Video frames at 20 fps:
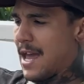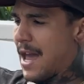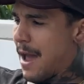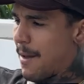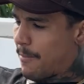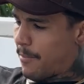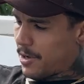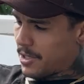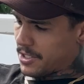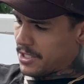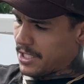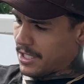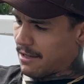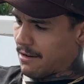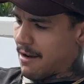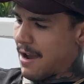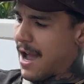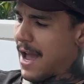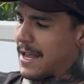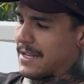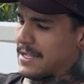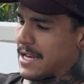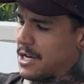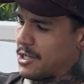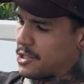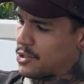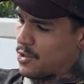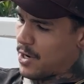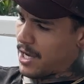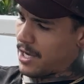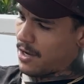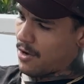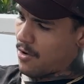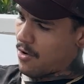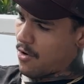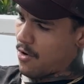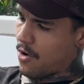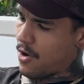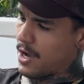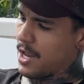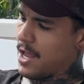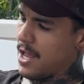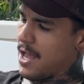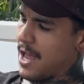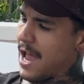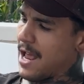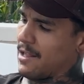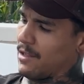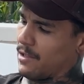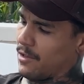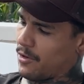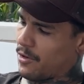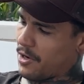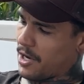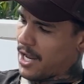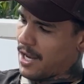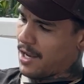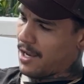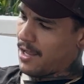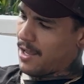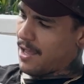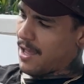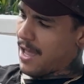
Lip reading: and busting your ass and training hard and learning